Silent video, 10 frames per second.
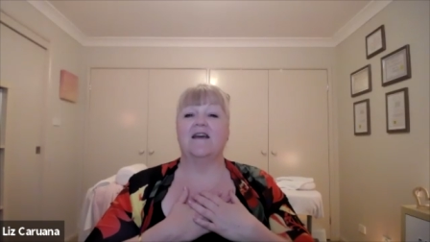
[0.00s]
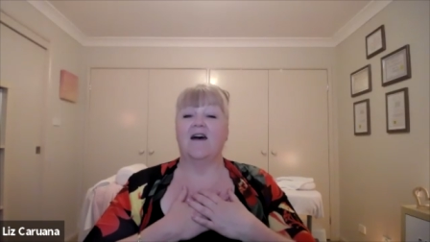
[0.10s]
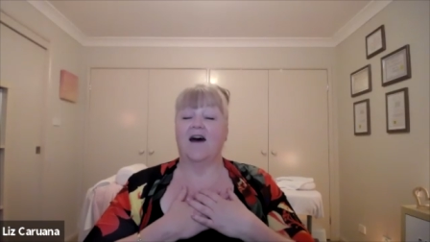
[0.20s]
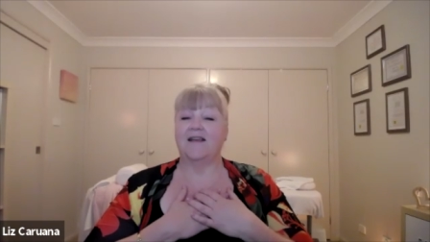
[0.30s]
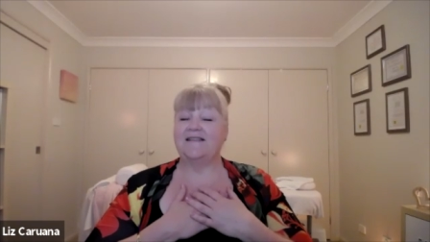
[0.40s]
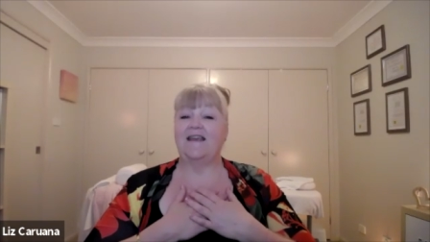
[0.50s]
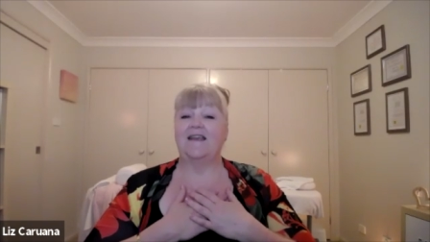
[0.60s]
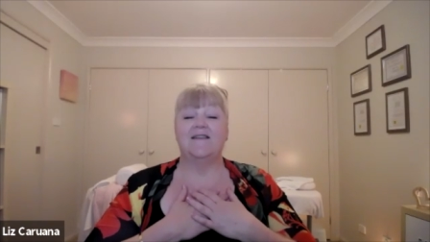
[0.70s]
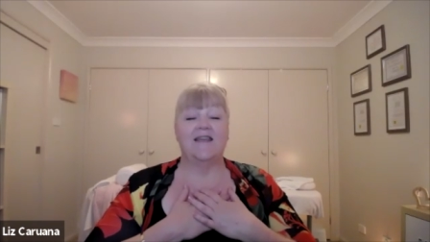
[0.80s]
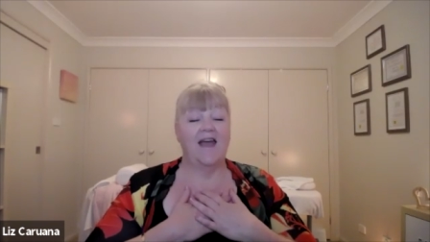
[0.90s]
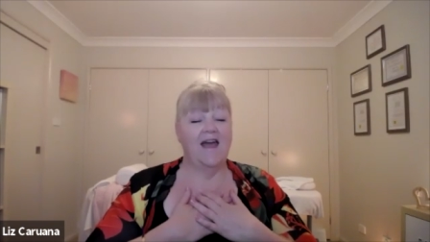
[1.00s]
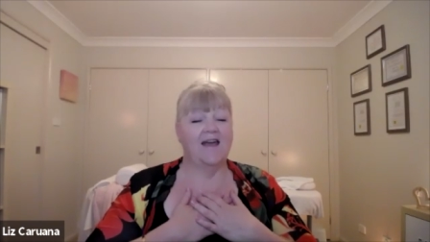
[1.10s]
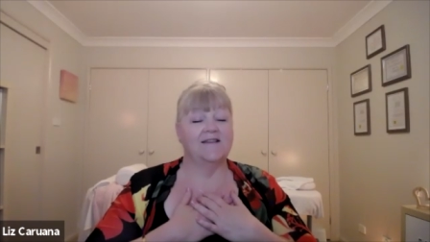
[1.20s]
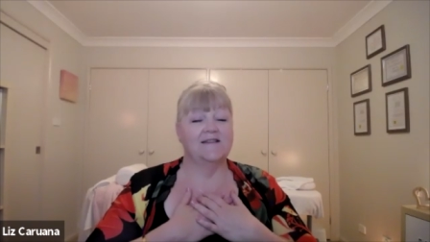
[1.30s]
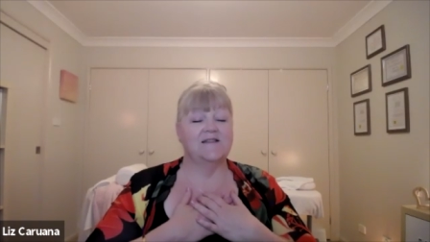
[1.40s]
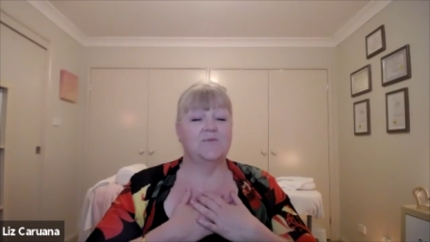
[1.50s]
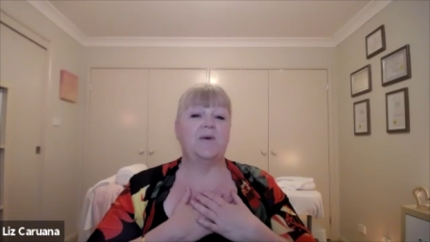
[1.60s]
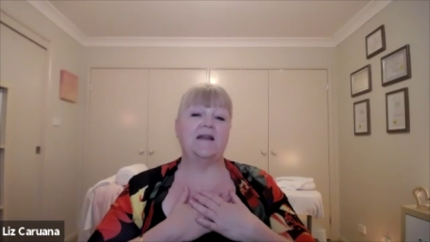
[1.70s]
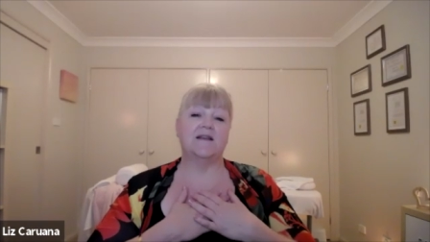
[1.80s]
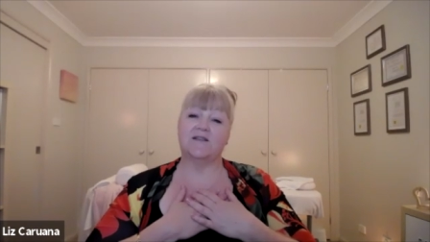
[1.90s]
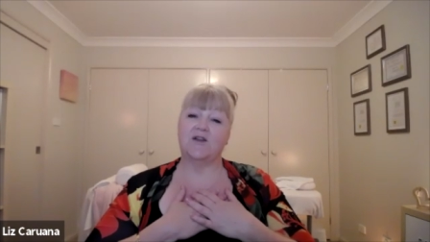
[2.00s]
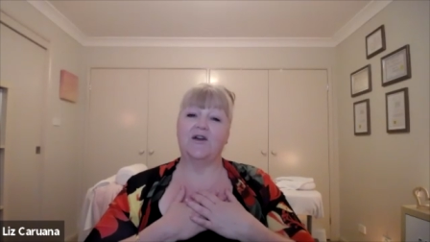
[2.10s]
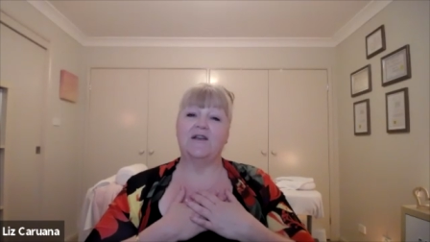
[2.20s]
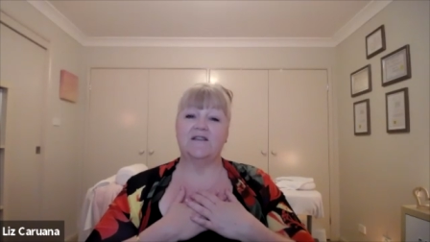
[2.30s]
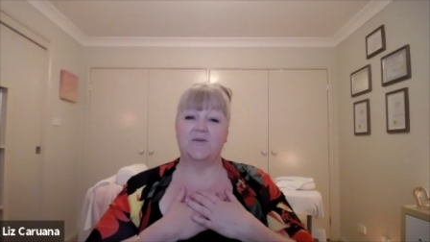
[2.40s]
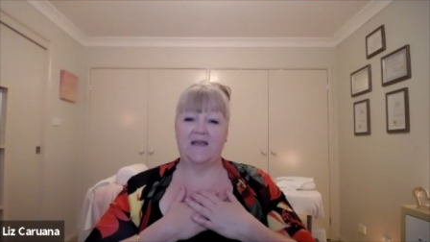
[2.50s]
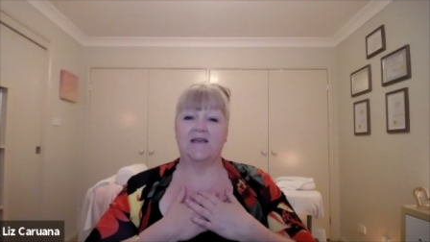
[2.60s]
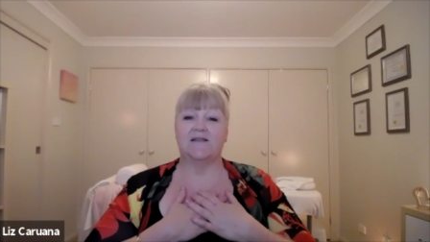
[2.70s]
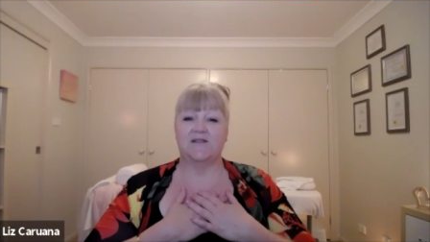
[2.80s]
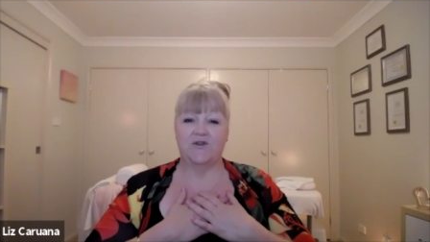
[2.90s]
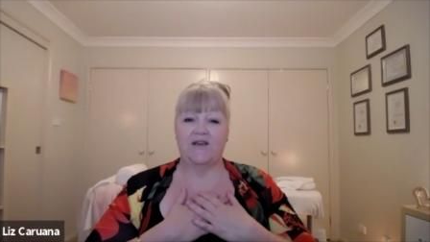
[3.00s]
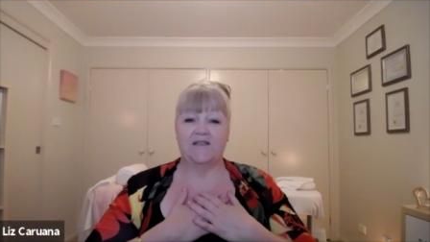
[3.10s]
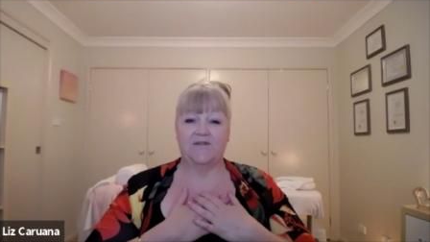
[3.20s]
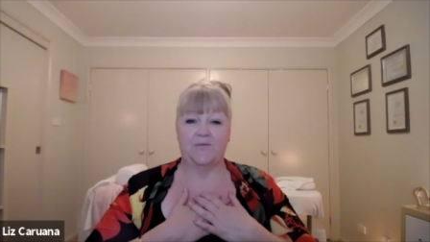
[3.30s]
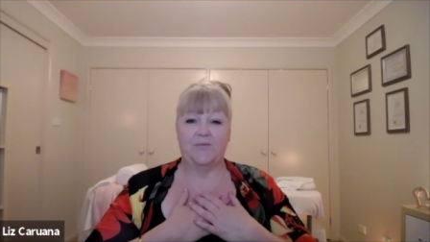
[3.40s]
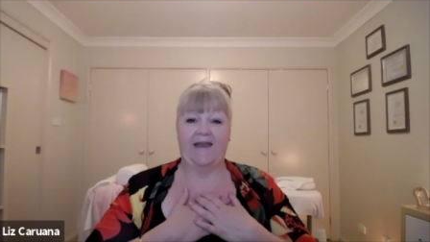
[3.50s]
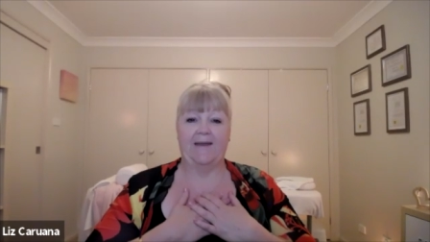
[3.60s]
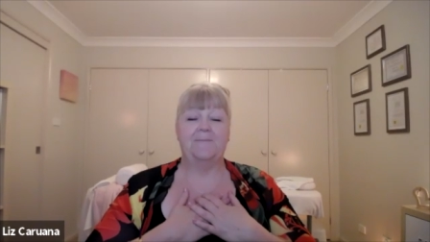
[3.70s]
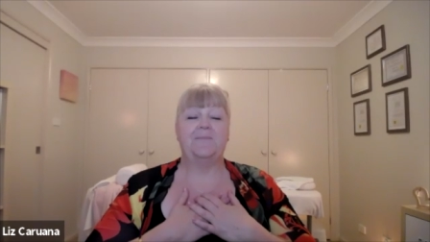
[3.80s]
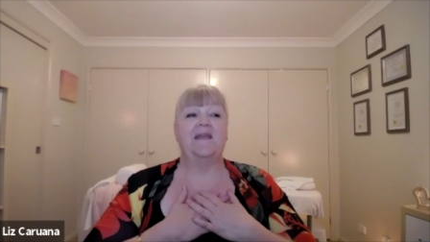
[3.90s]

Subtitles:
I said yes, but it's going to be a stretch for me.